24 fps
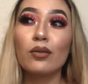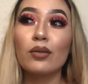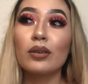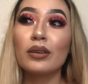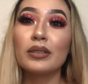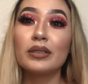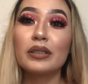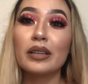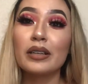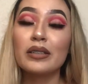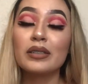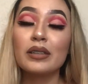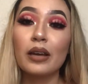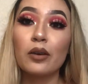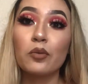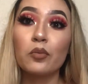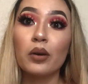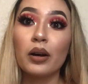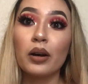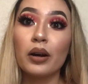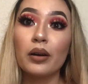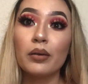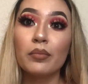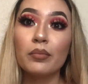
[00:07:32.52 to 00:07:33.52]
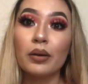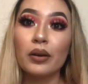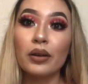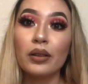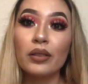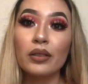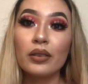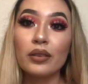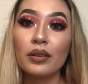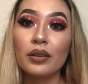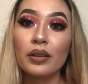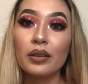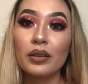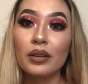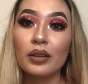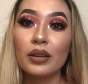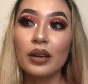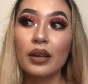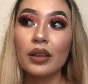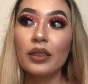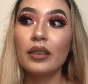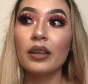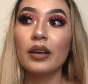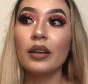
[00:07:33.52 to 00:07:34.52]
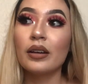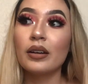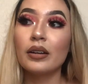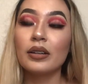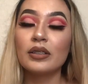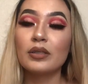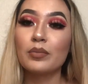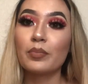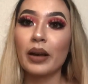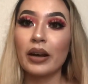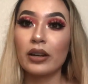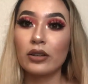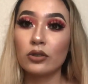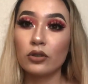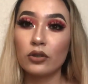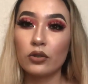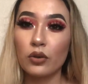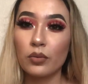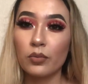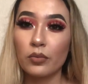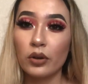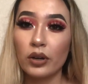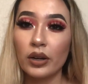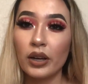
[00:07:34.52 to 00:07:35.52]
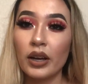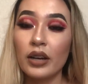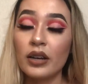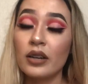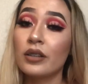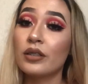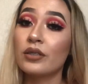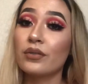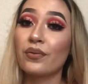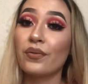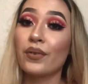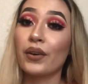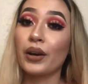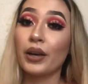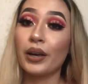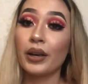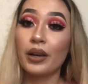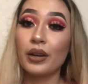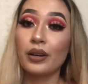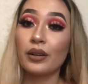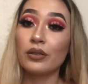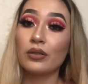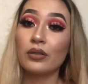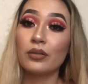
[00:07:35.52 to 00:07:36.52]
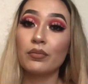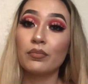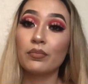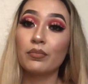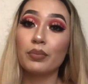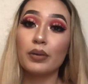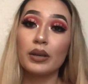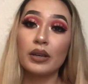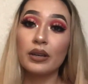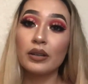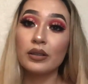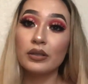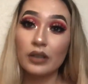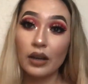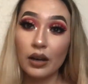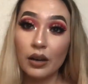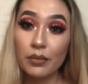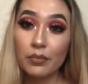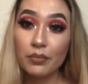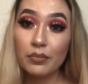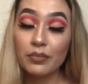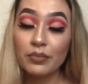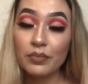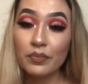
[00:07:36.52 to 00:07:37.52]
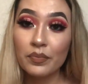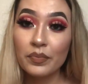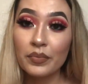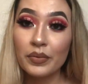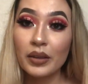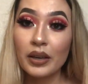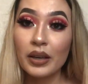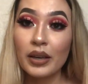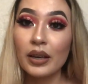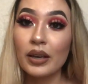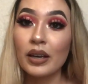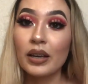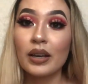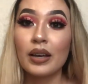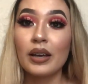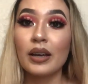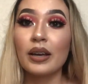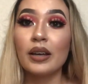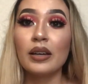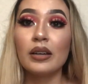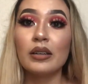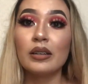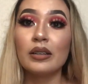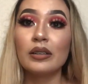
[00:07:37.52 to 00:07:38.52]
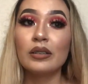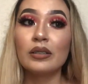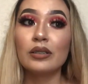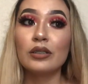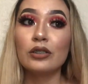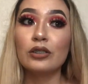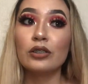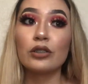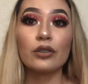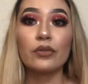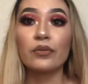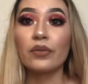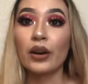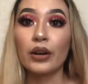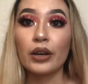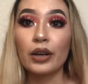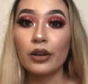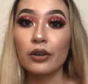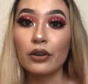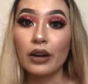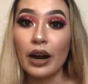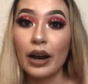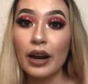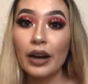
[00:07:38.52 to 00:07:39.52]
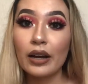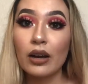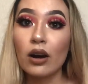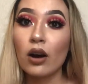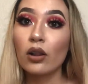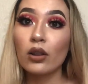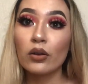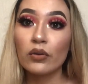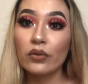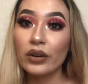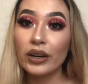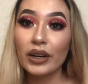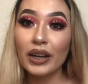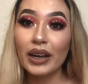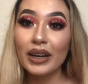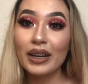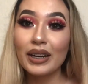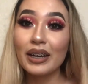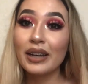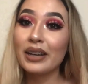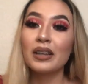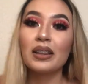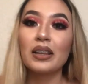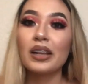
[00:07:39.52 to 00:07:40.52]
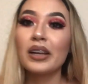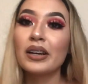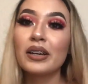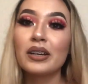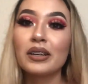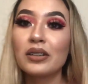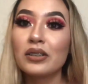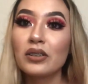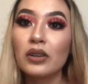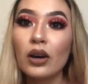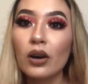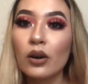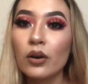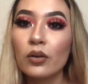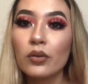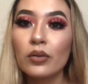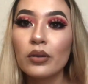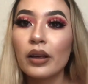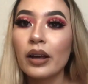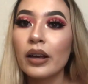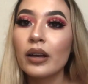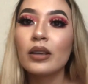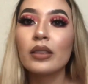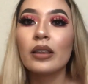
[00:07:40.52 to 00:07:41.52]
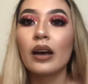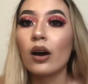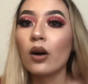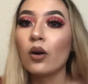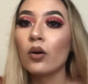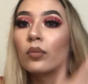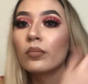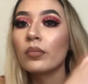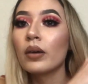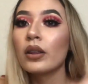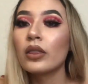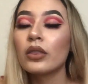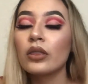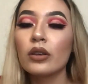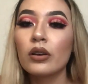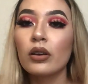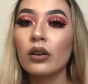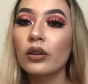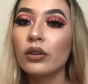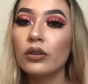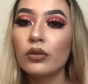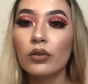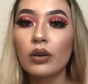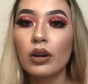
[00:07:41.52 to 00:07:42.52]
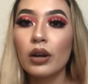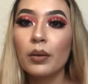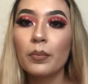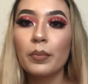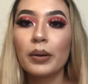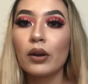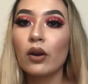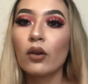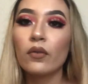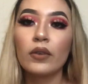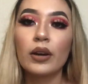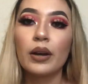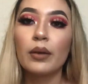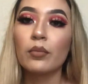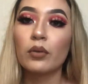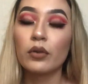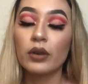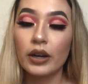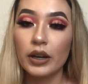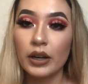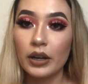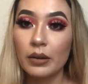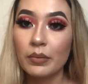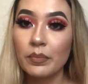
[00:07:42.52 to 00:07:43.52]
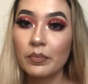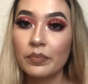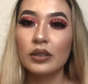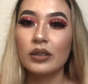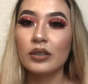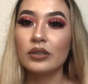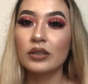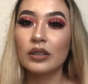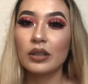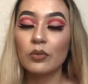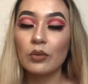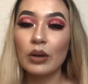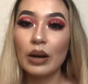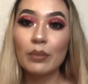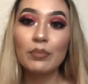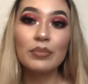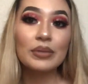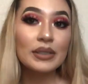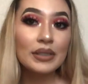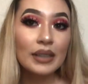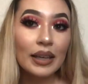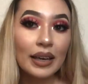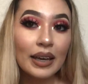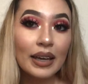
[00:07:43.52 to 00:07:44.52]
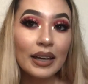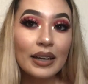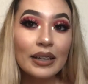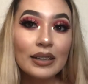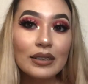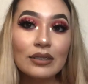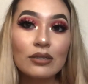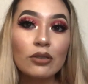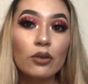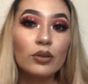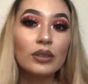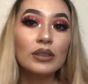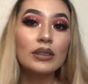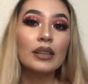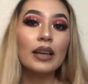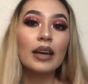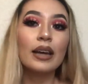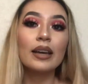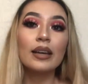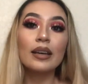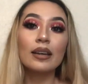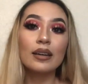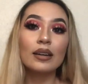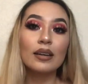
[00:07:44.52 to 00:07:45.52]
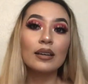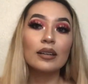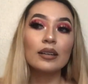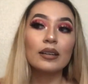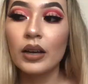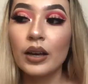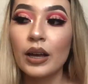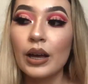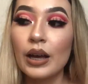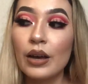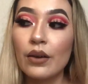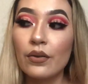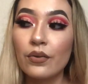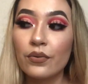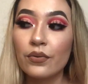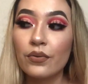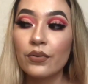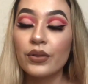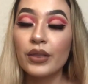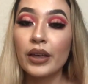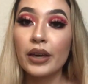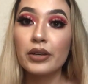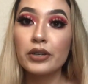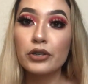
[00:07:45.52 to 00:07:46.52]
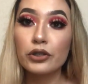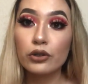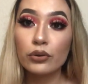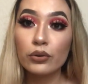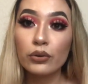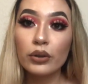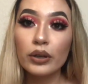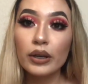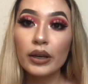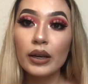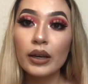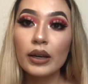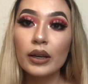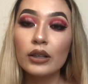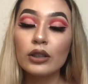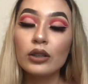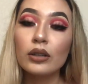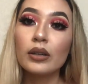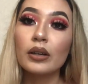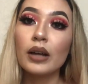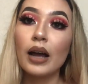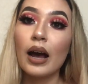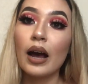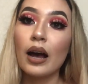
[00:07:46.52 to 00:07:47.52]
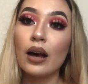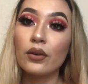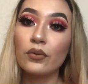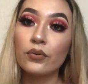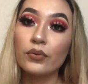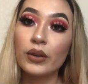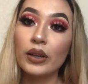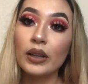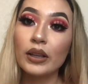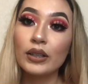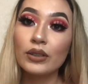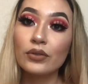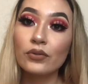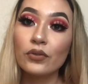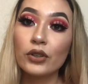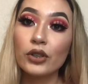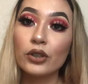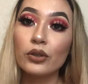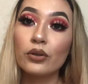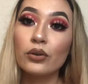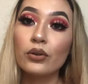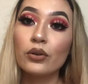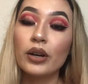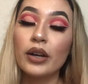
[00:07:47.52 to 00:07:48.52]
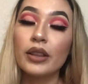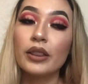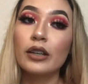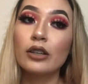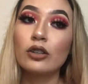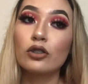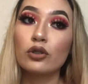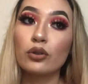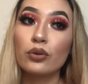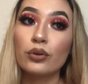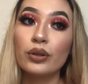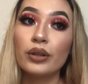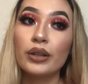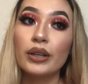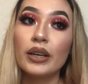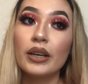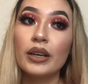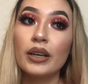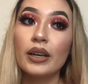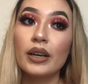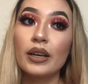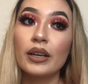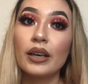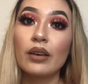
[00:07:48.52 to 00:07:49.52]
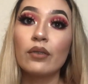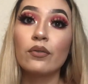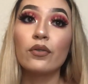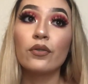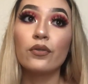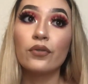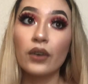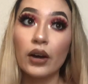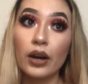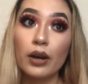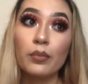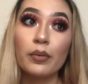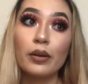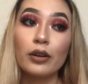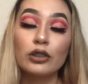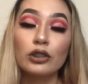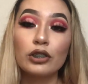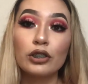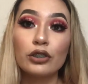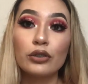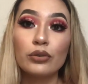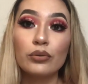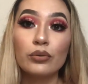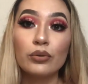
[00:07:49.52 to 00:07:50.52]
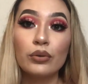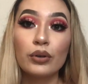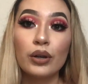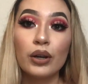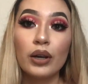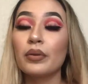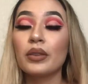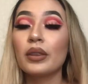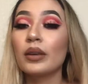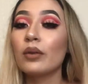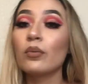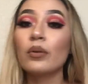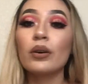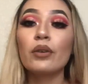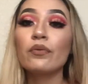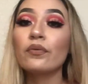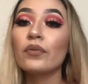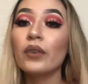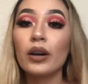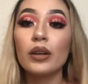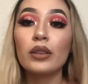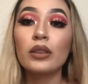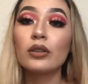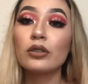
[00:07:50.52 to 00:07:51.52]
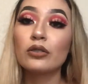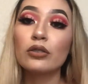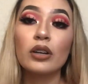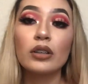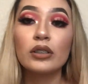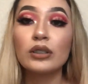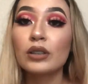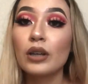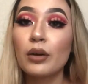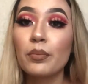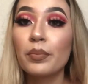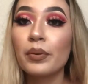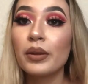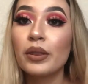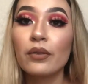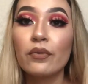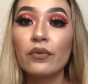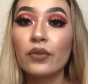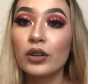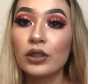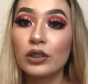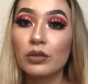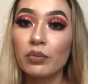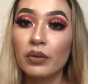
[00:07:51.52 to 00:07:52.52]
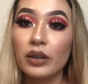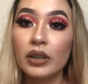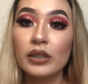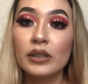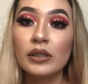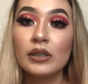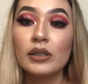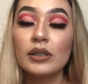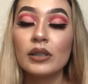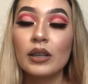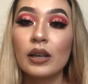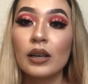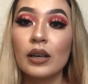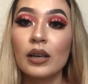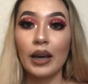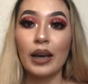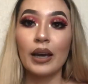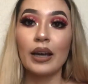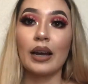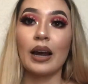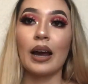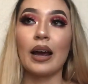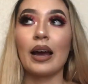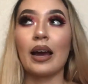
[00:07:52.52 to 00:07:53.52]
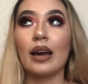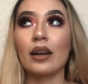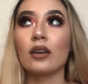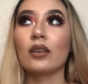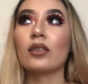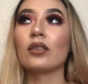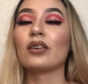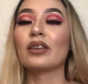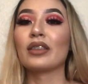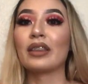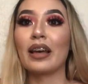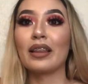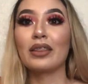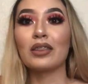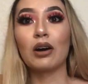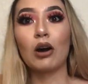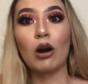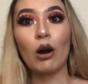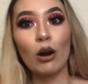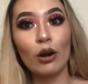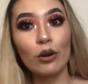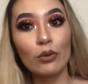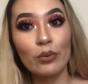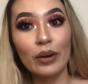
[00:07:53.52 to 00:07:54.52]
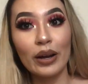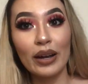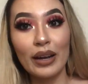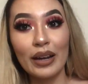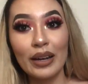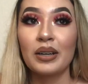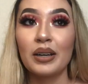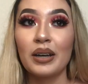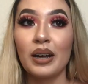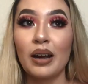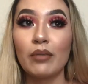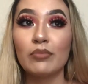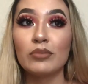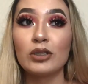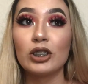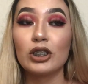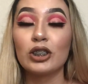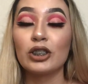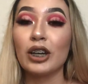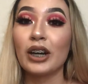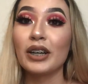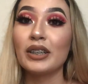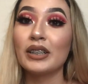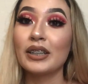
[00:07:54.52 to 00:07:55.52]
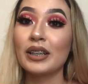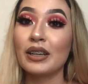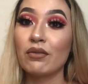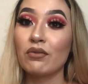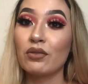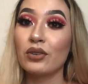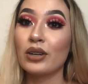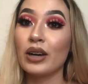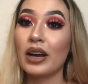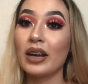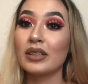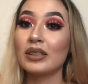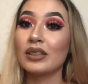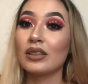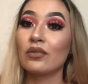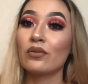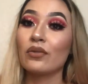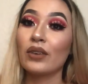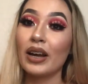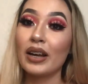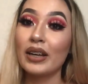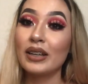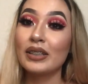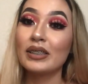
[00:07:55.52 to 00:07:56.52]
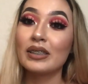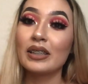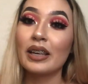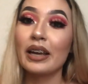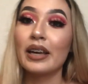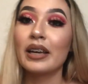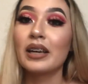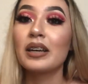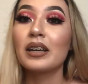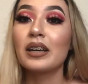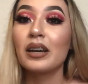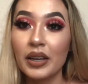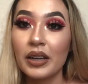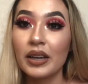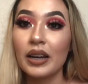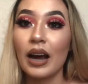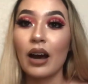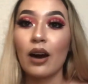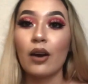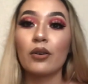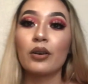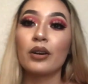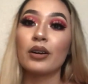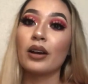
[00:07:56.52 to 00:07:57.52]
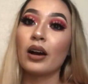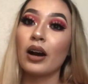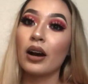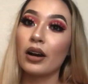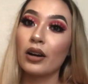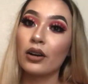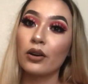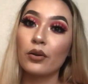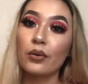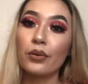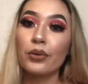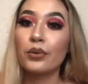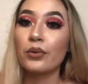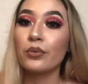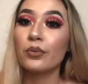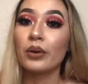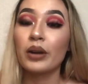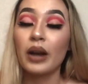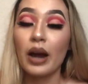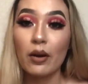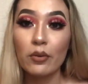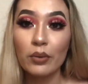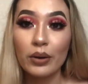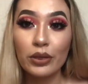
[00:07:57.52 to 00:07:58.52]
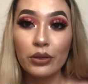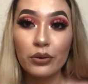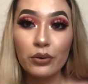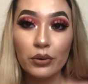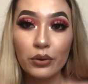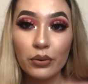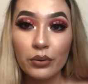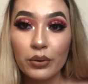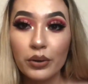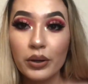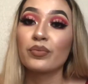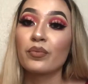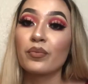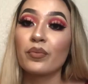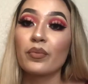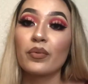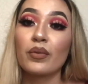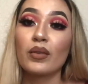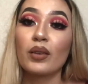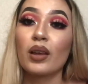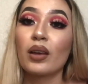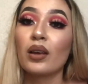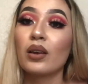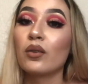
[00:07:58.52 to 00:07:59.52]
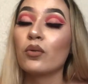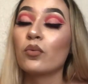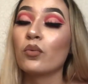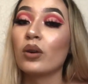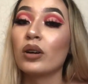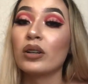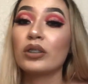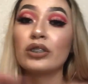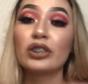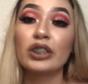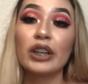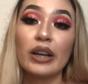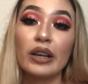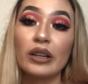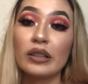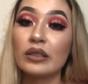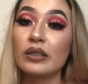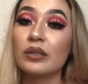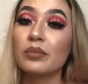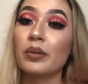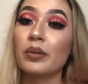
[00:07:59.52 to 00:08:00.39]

It takes like what, a month, and then it's back to normal again. He's fucking being dumb and you're fucking crying all over again. Like no, like that whole month you could have been over him already. You see what I'm saying? So it's like, if they truly had feelings for you and they truly give a fuck about you, they wouldn't fuck the trust up in the first place. And I had to learn that the hard way. I'm just trying to give you guys advice, like, and how to not go through what I went through. One chance,